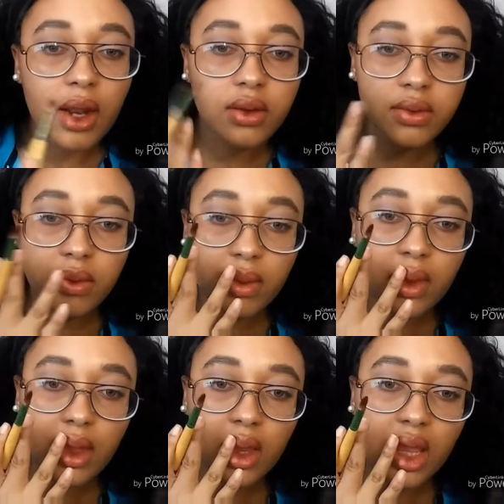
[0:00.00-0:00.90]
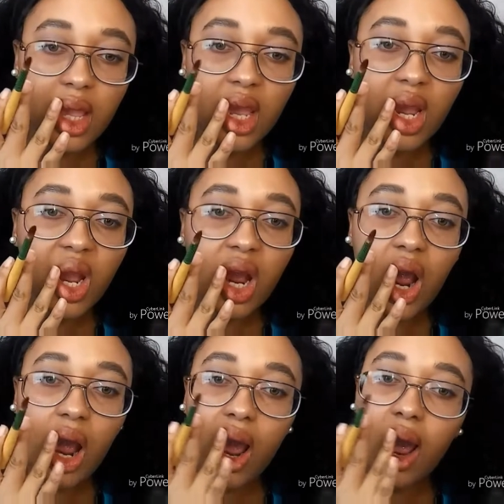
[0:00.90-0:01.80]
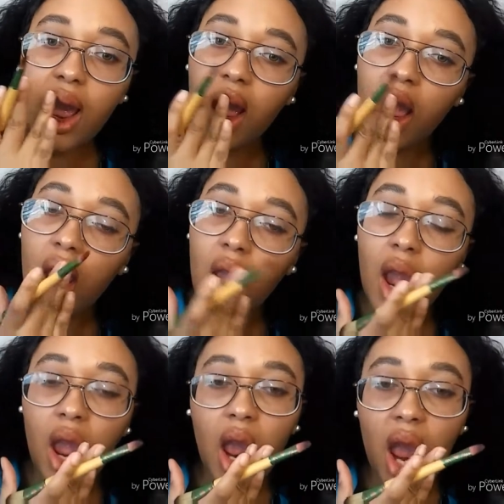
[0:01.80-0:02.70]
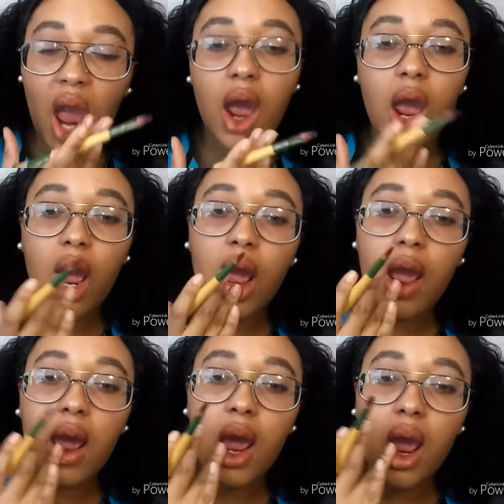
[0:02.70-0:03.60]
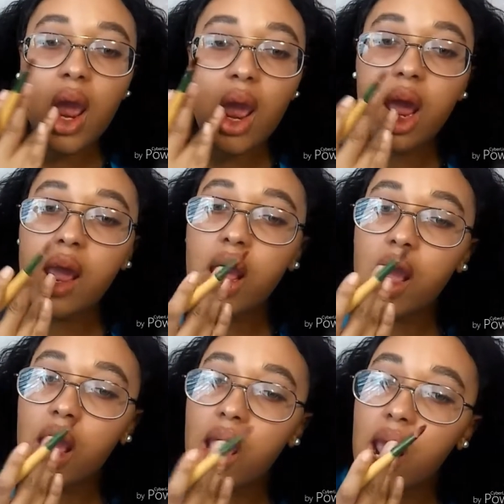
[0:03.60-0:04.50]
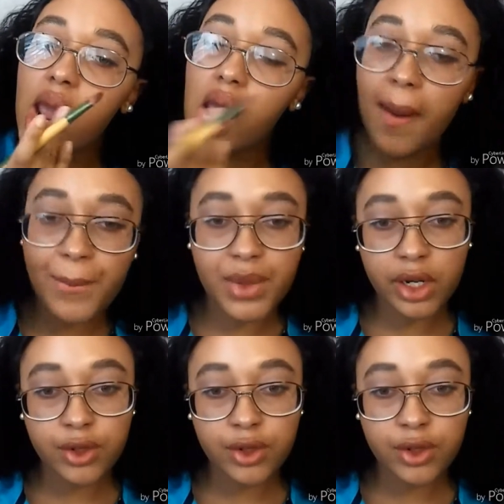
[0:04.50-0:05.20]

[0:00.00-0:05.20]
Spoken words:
I find that it always helps to blend it out with my finger, so I am going over the lip